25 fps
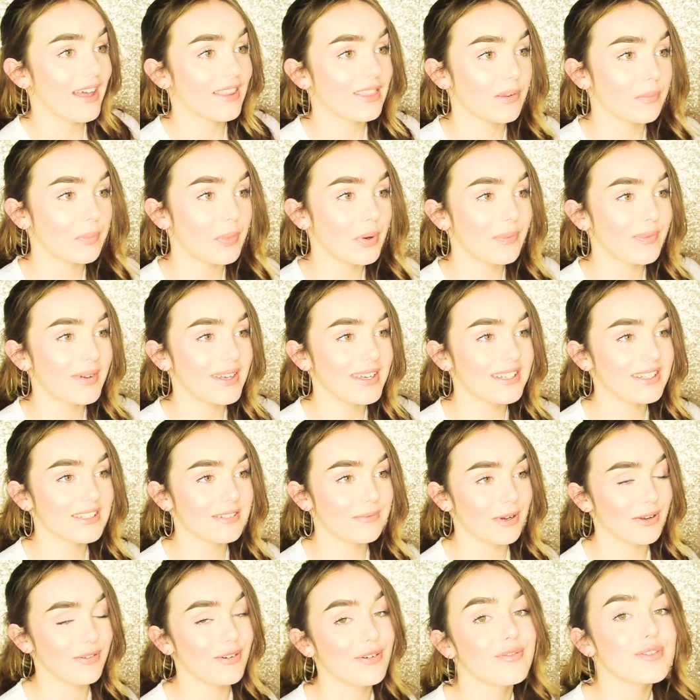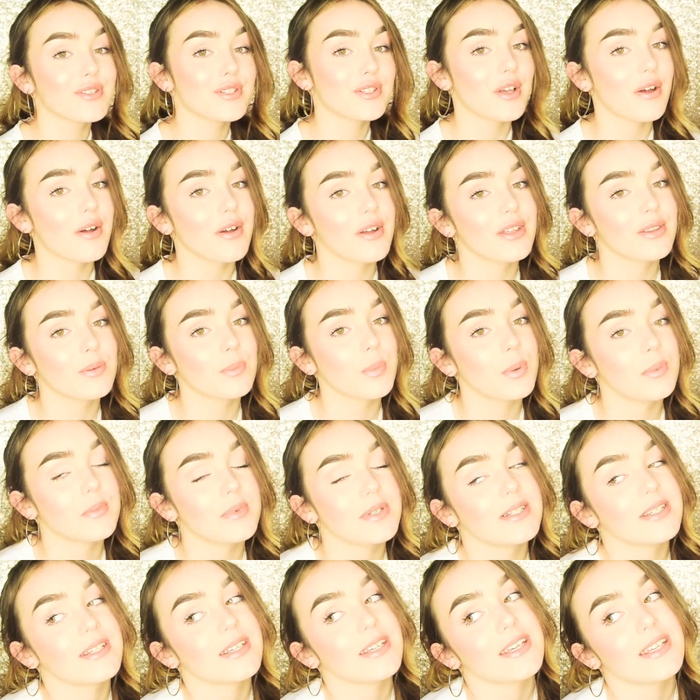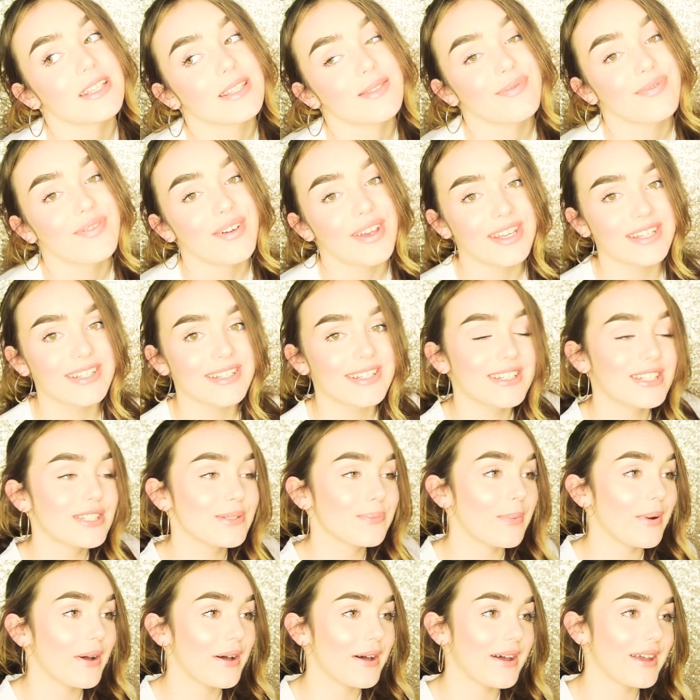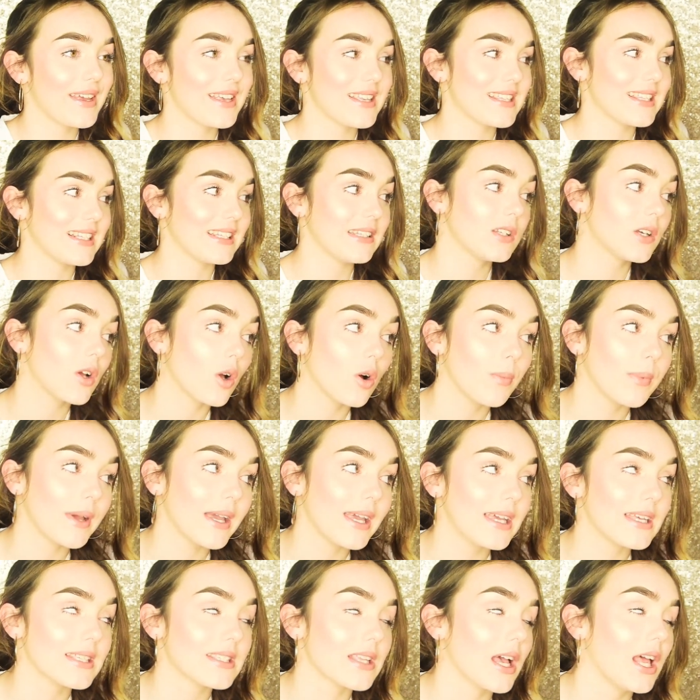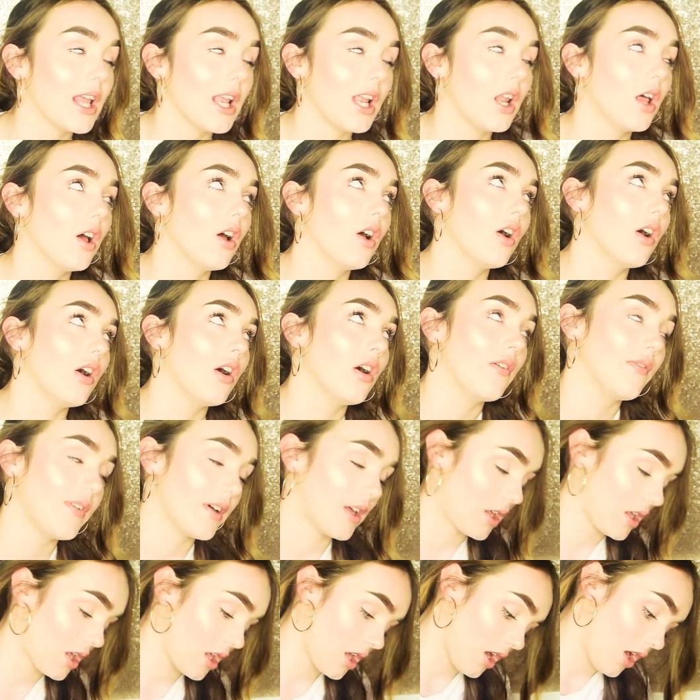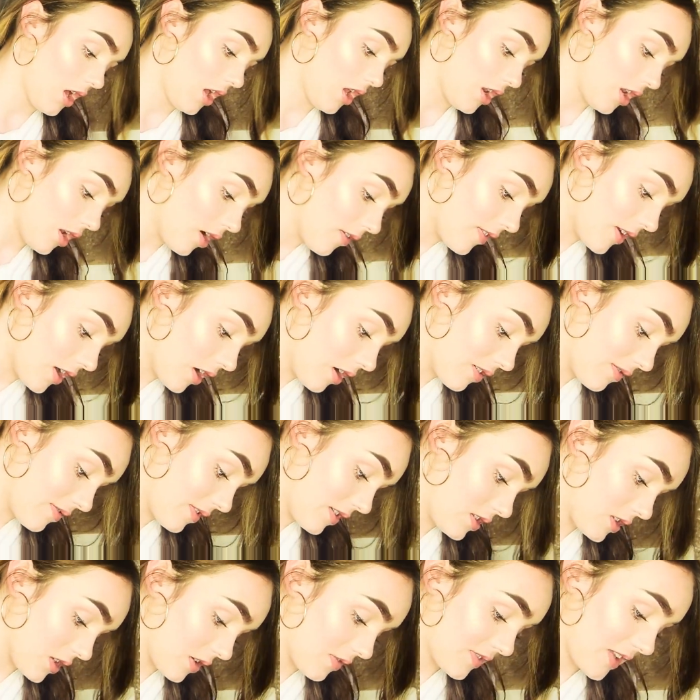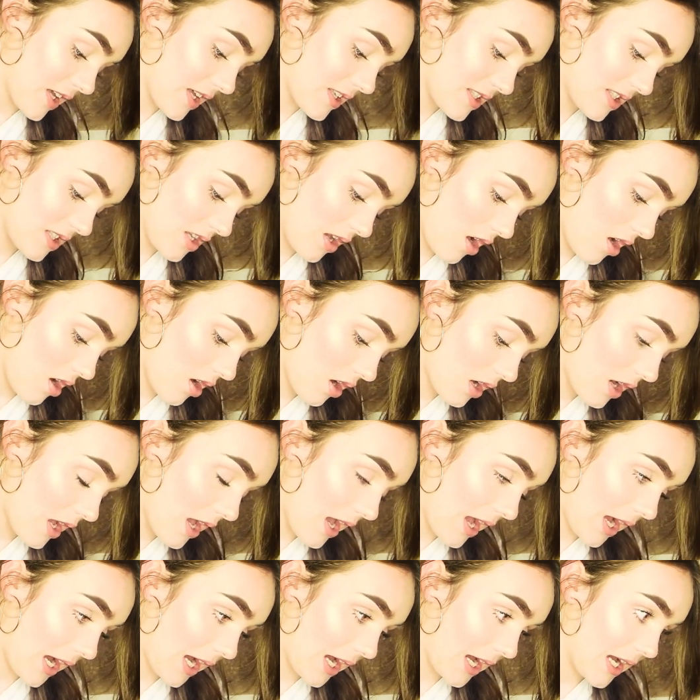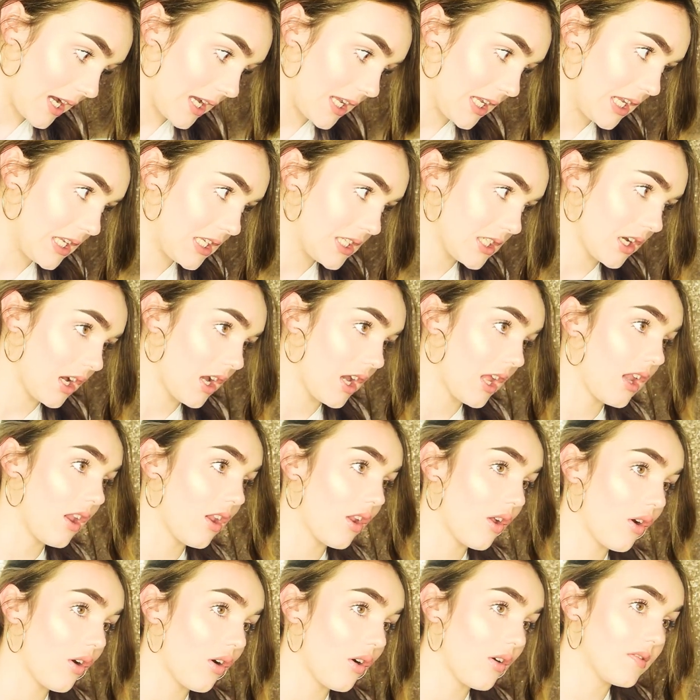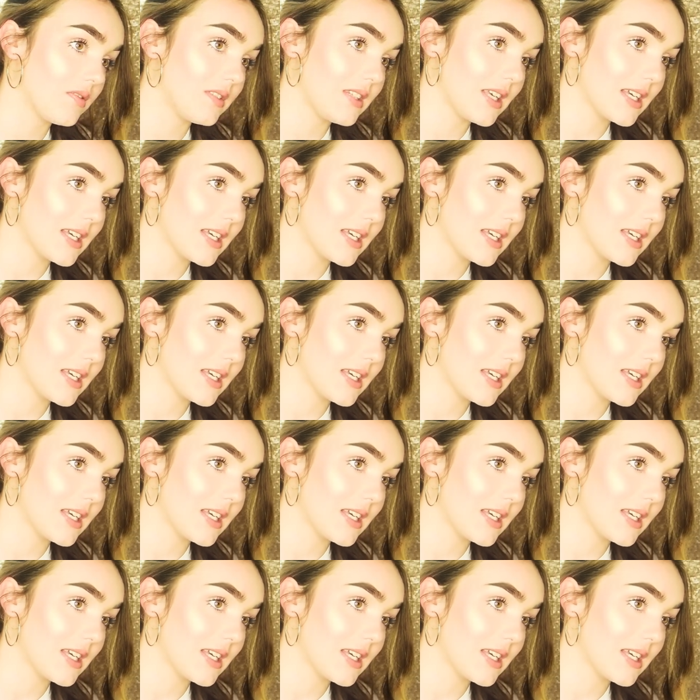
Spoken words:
at the moment? My favorite song at the moment is Fetish by Selena Gomez. I love, love, love, love that song. And I love